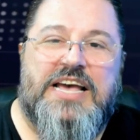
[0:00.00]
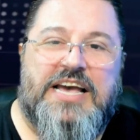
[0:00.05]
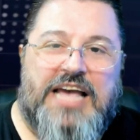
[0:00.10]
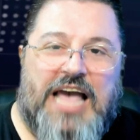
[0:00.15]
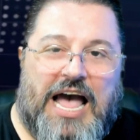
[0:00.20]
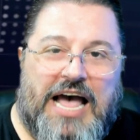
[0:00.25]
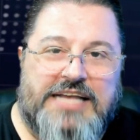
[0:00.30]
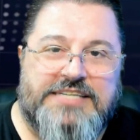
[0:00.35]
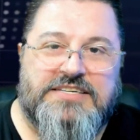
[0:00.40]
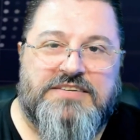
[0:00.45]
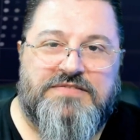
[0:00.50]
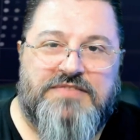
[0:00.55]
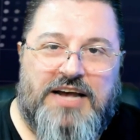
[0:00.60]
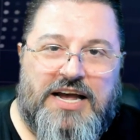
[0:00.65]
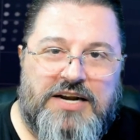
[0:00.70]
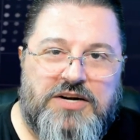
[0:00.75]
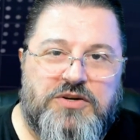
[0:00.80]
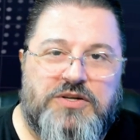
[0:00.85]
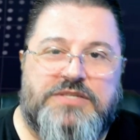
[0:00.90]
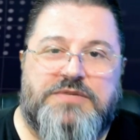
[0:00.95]
Has a
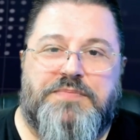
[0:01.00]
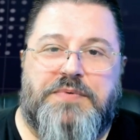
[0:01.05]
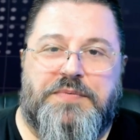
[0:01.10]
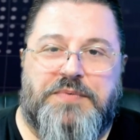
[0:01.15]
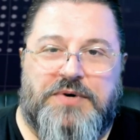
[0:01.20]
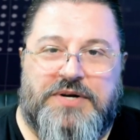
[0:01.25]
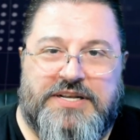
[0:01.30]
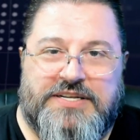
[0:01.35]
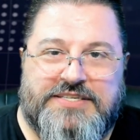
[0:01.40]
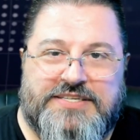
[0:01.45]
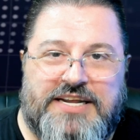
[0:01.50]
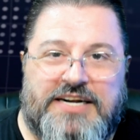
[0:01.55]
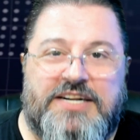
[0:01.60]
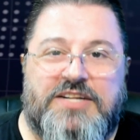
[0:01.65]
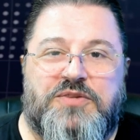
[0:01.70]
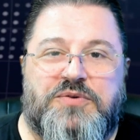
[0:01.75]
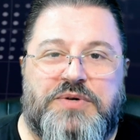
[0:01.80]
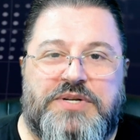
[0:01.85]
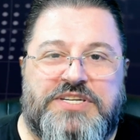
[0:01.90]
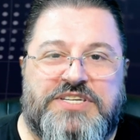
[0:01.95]
value as people can sell it
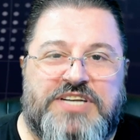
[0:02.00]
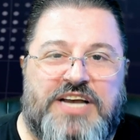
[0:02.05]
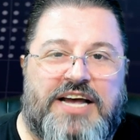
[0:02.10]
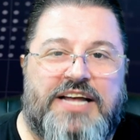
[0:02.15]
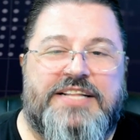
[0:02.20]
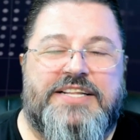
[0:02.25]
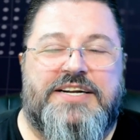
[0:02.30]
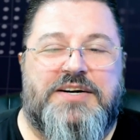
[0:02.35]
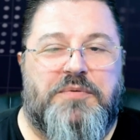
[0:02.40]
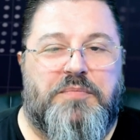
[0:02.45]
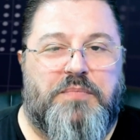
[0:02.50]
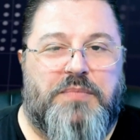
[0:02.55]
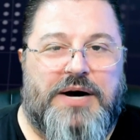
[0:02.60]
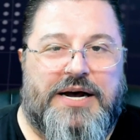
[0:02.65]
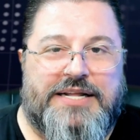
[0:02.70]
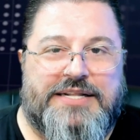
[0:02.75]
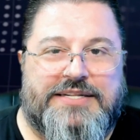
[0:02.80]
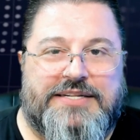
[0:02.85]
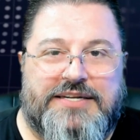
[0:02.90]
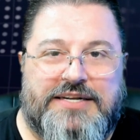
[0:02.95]
to each other,
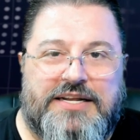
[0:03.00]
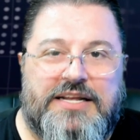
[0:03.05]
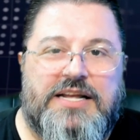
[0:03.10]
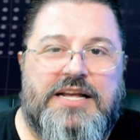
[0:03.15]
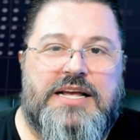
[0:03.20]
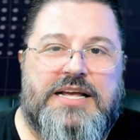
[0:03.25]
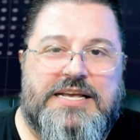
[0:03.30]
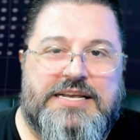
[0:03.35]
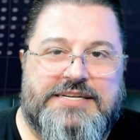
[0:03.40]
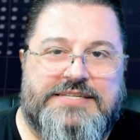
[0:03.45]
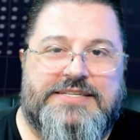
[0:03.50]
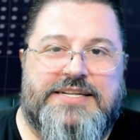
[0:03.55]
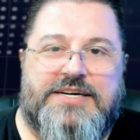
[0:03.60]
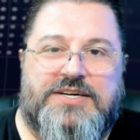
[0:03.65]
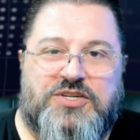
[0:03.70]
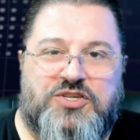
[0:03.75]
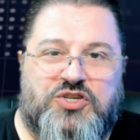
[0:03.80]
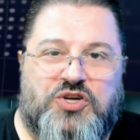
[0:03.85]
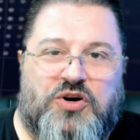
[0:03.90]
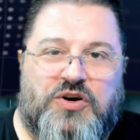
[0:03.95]
but it's their
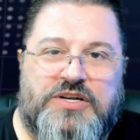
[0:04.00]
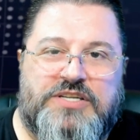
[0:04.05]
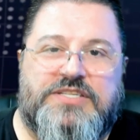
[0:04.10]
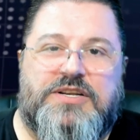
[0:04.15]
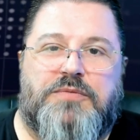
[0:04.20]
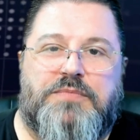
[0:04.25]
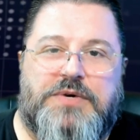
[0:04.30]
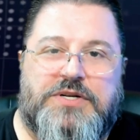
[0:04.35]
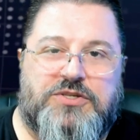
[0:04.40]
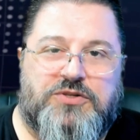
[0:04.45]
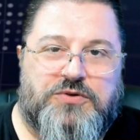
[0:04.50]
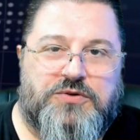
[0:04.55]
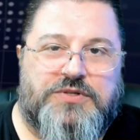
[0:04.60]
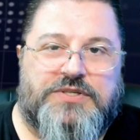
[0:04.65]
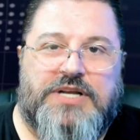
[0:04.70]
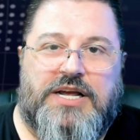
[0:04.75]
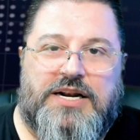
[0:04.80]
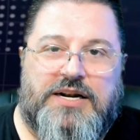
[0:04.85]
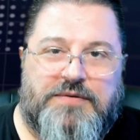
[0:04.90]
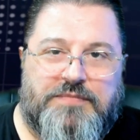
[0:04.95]
choice how much to
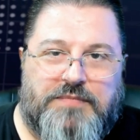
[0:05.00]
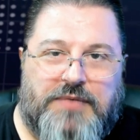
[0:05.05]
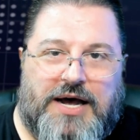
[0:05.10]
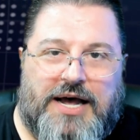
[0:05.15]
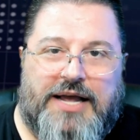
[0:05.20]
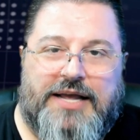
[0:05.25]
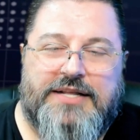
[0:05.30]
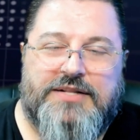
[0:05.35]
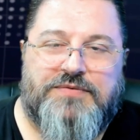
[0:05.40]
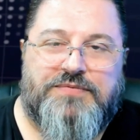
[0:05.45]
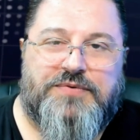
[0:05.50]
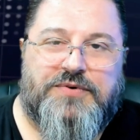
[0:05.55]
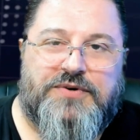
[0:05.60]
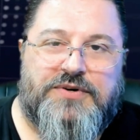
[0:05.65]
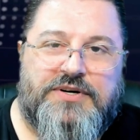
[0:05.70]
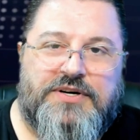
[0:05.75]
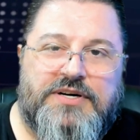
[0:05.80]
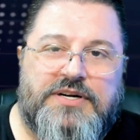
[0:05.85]
sell and buy it for.